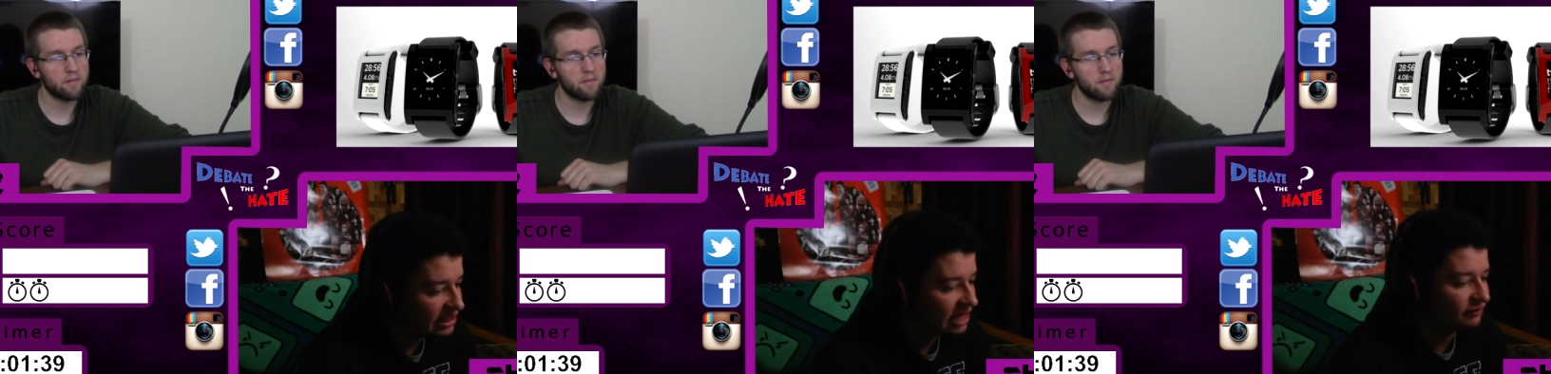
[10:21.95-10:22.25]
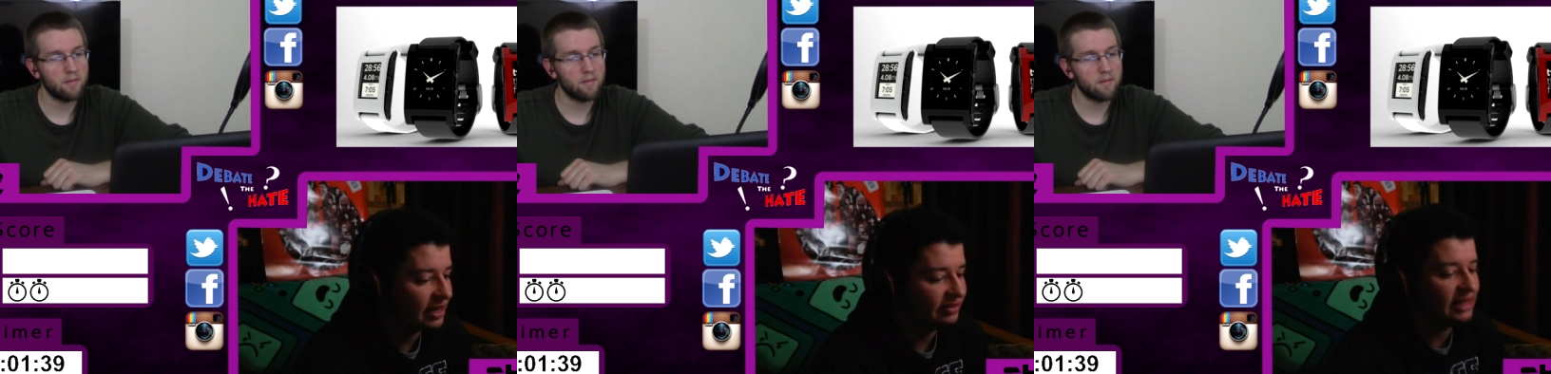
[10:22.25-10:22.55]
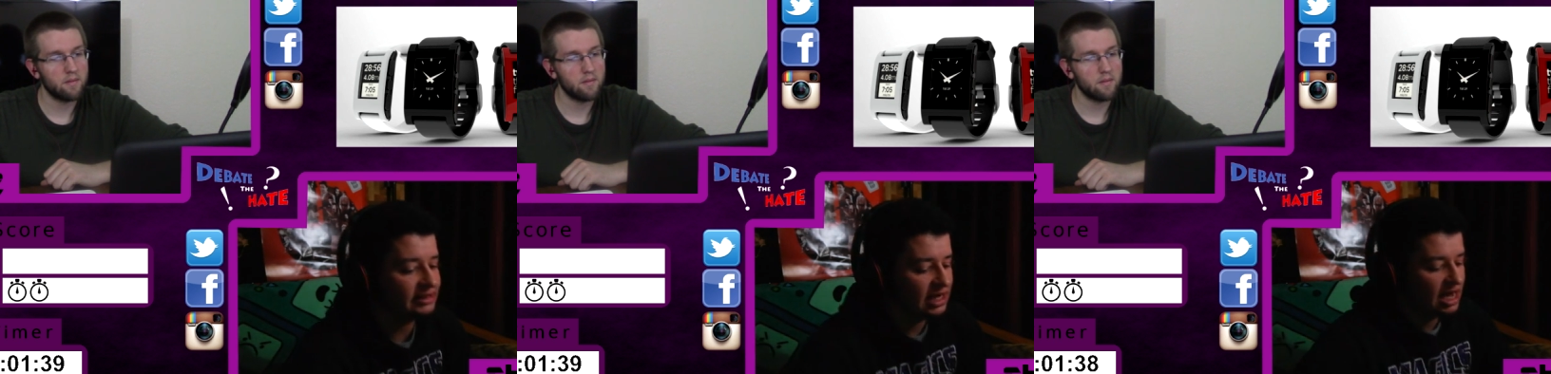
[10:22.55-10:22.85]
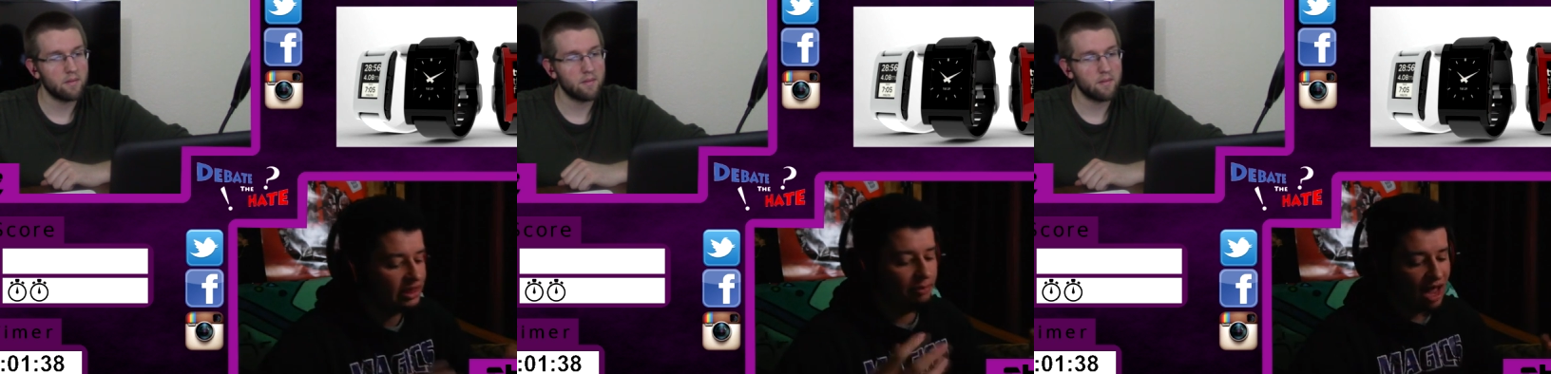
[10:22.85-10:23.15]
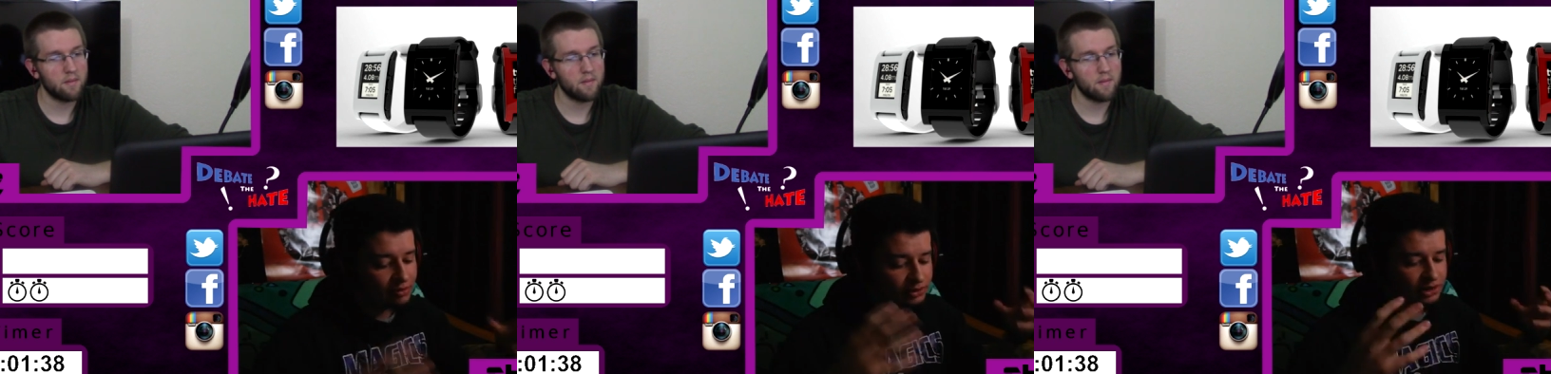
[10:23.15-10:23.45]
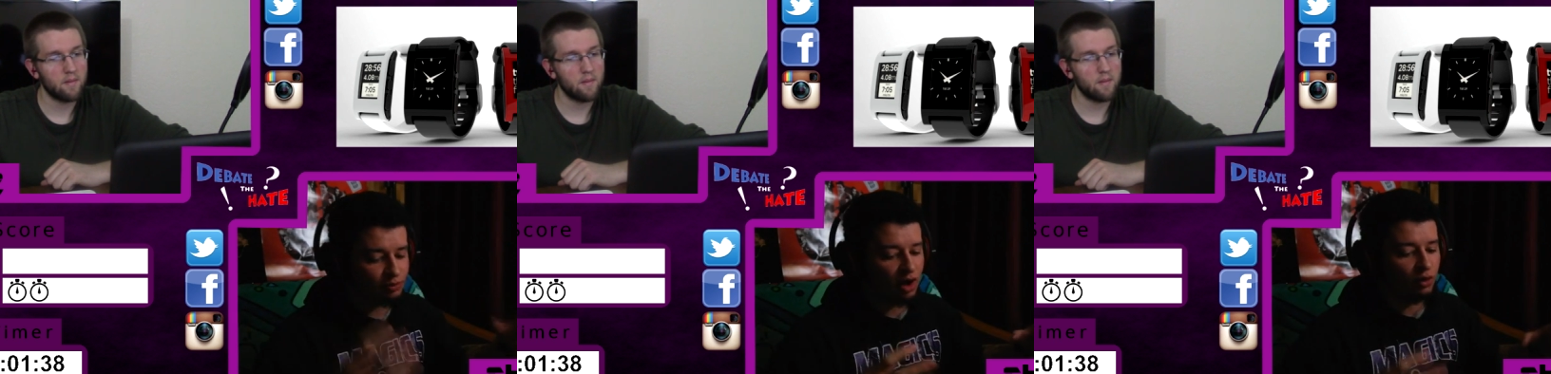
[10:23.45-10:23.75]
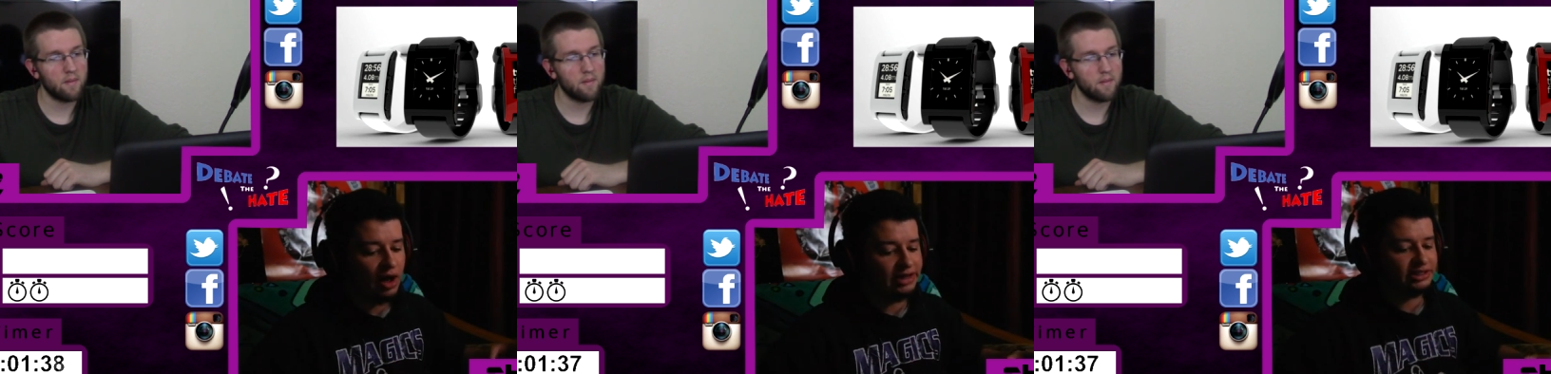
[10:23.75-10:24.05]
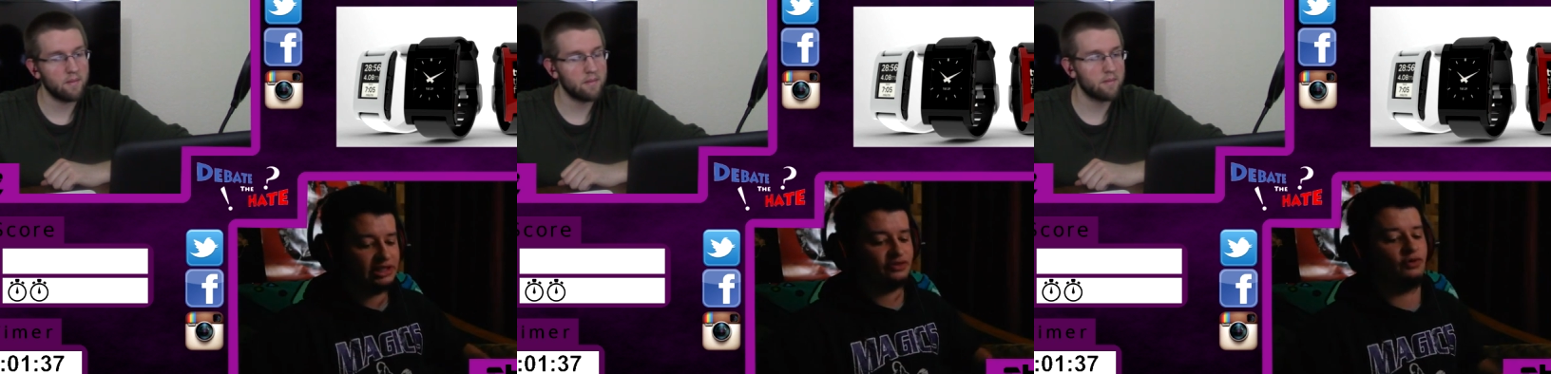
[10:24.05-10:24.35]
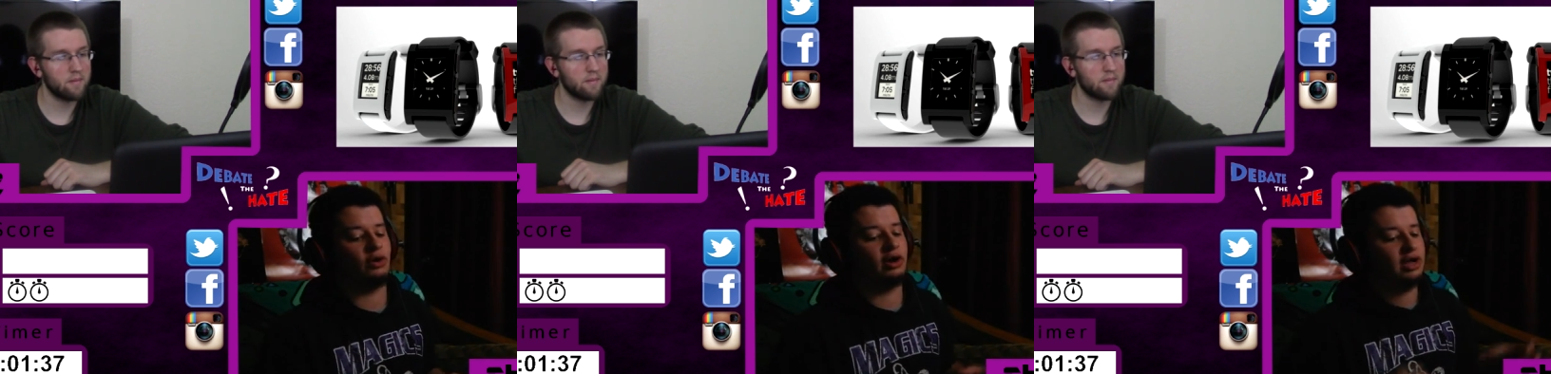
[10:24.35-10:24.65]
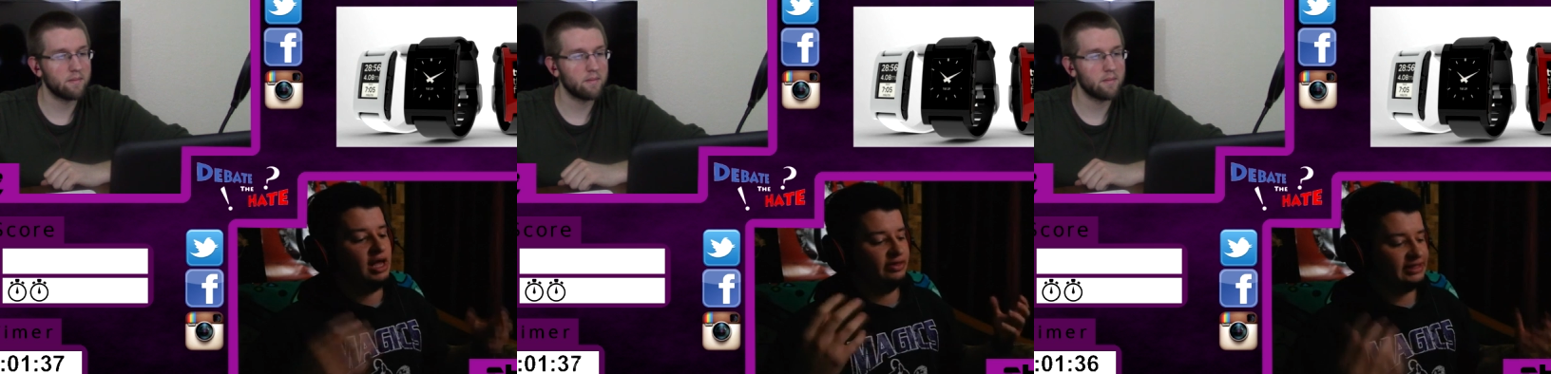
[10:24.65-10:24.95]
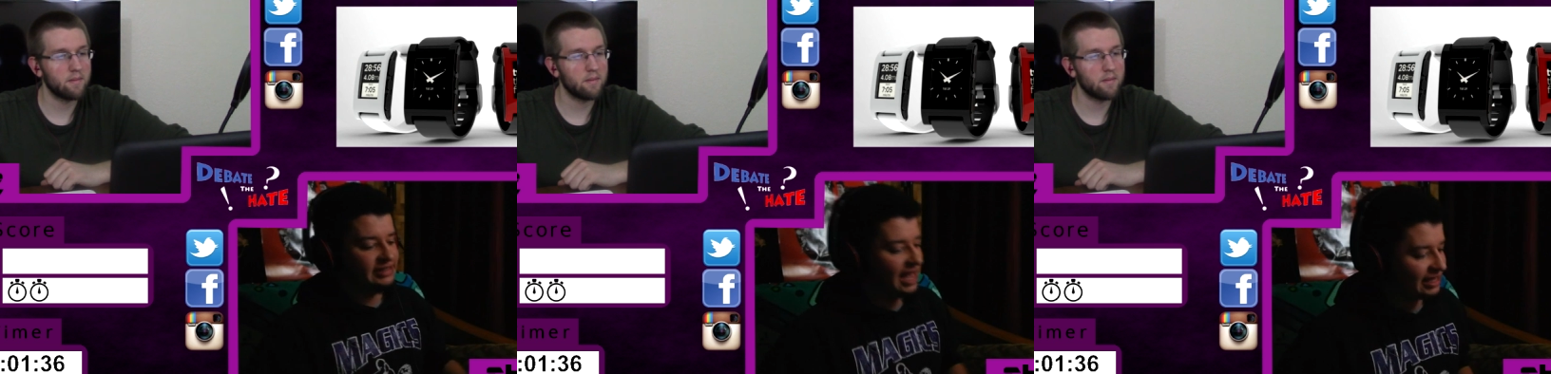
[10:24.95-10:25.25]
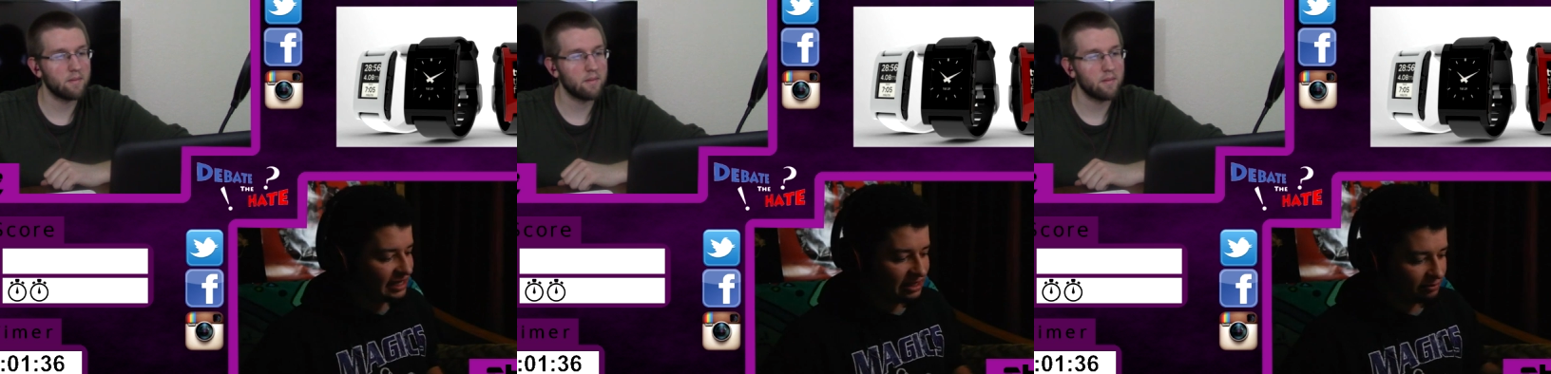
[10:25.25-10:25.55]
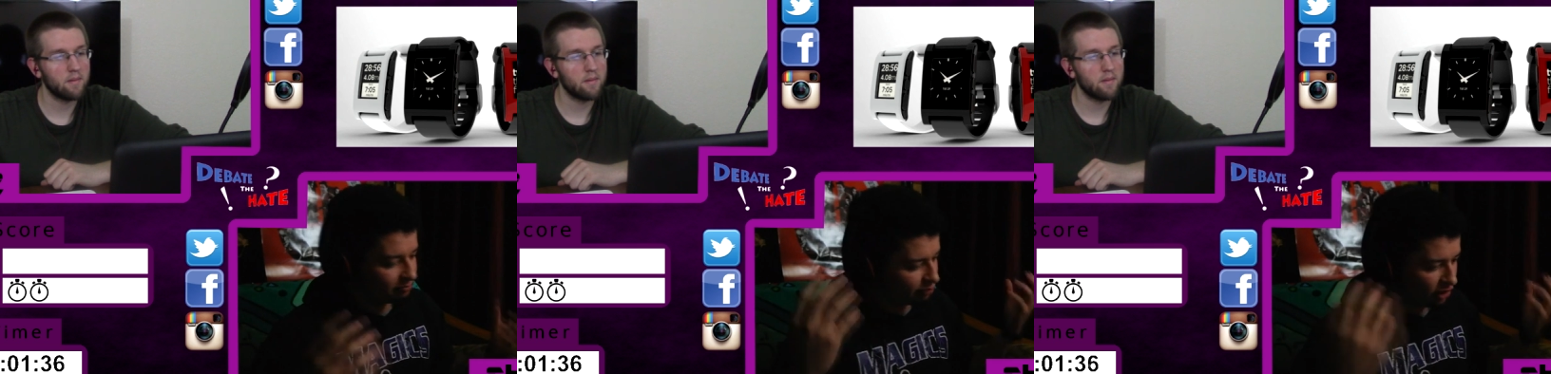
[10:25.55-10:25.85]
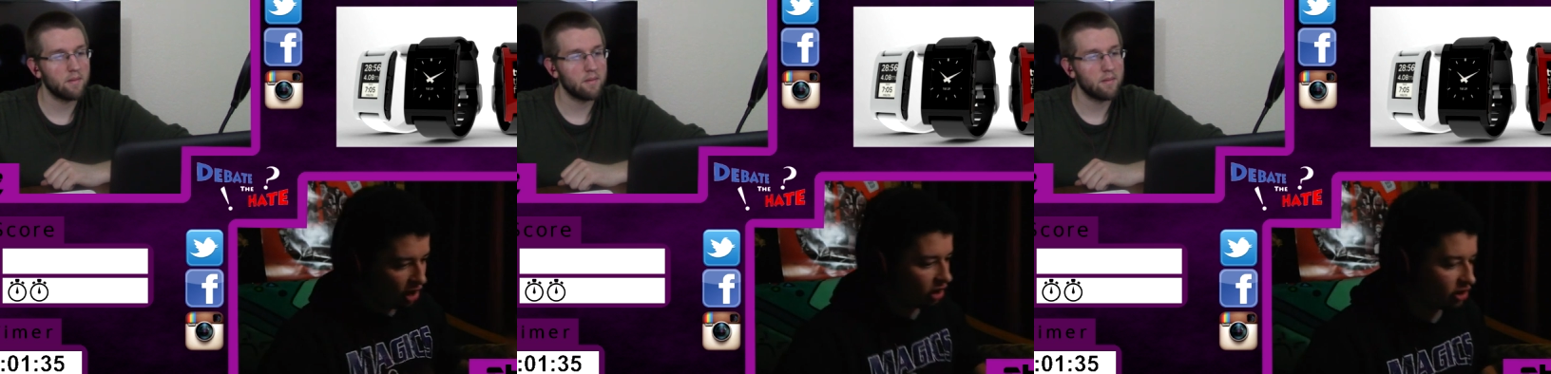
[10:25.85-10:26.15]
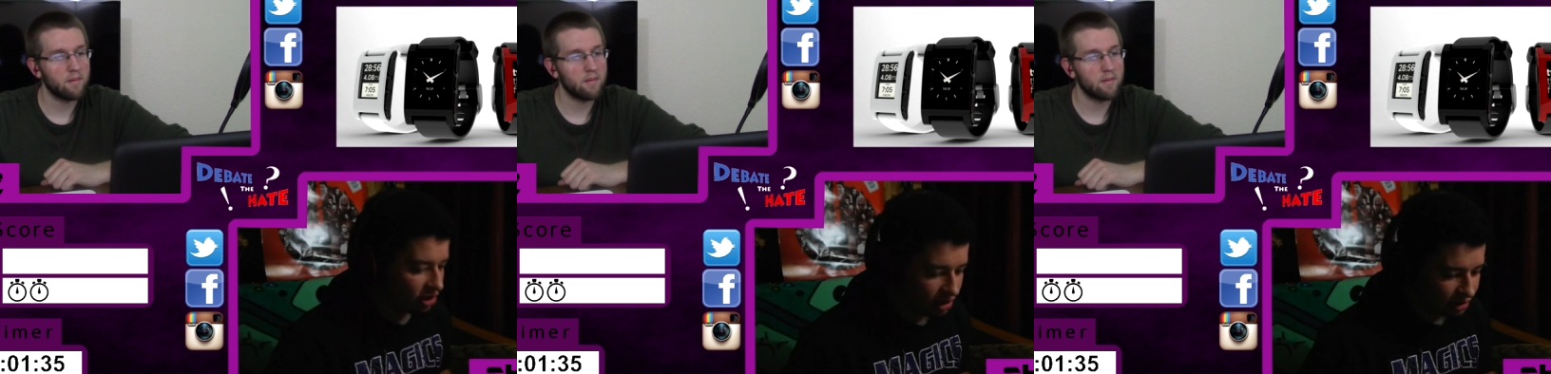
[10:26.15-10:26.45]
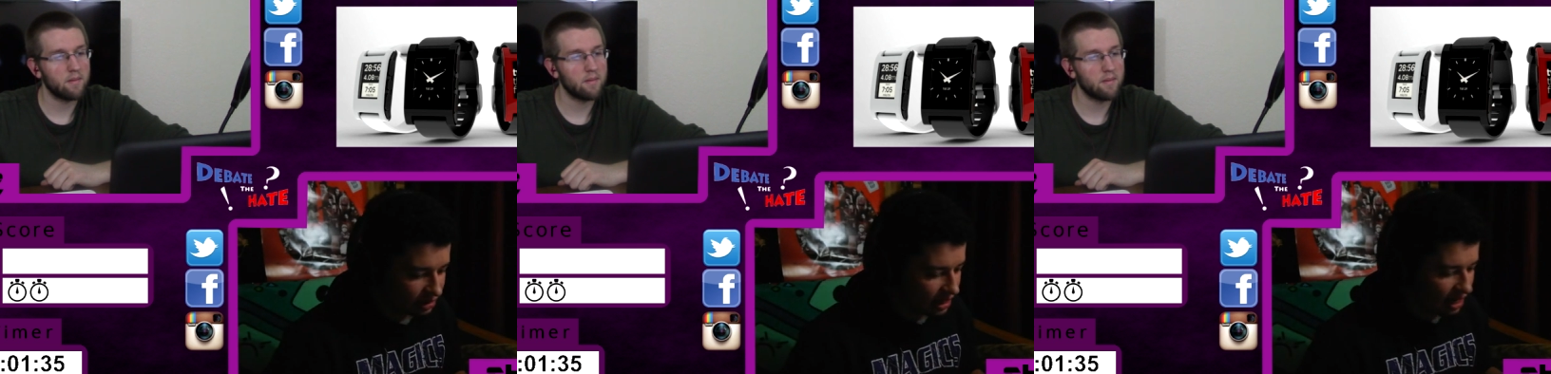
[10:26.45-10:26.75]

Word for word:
Speaker 1: different. And this, the Pebble smartwatch is for the techie blogger,